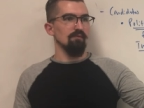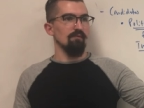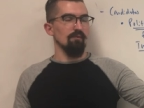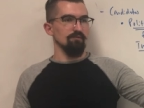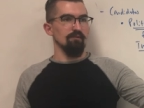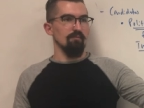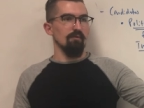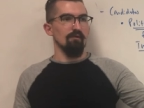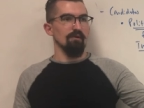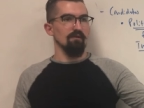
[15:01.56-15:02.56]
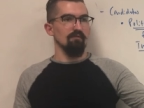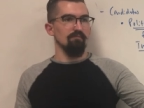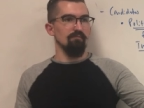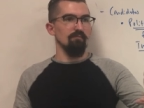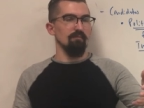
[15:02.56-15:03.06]
originally the party
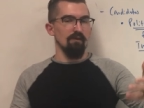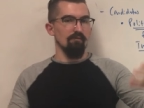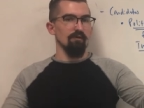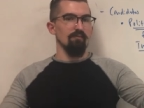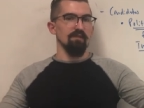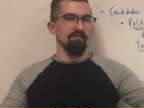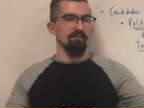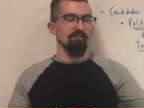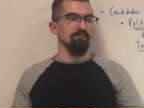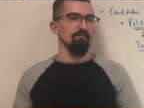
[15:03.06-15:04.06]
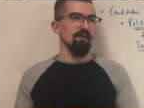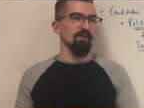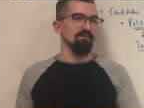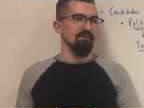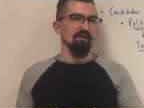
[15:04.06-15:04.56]
of minority rights, individual
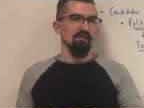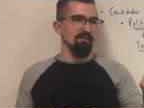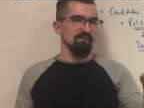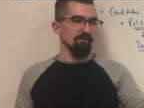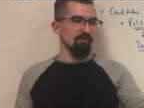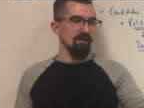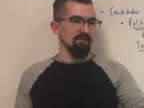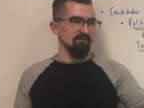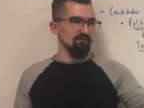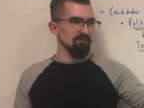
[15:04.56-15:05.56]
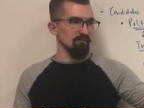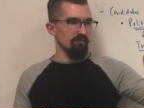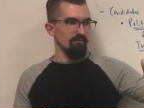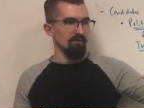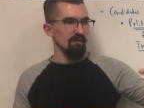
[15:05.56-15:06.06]
rights, and Democrats have
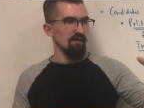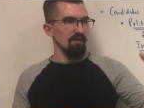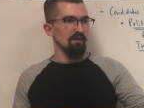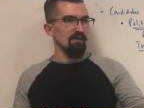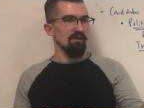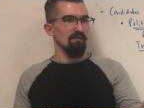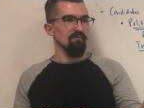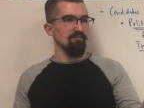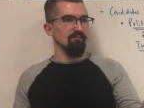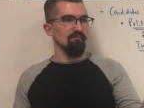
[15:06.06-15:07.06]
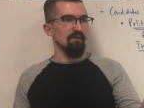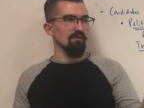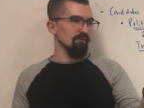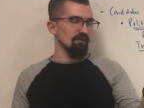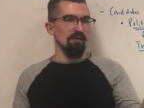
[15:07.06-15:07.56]
sort of
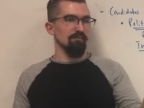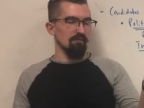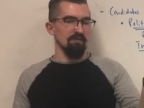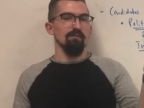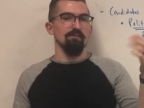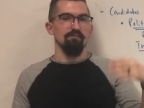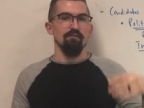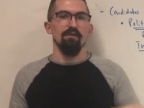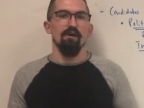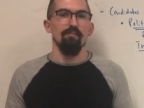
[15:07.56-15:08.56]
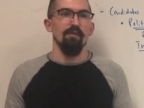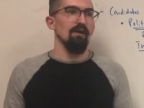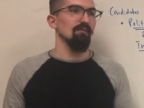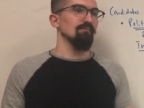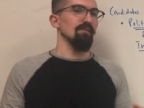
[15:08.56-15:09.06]
either adopted or attempted to adopt
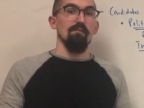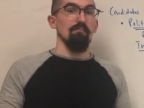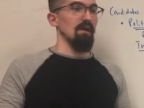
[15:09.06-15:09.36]
that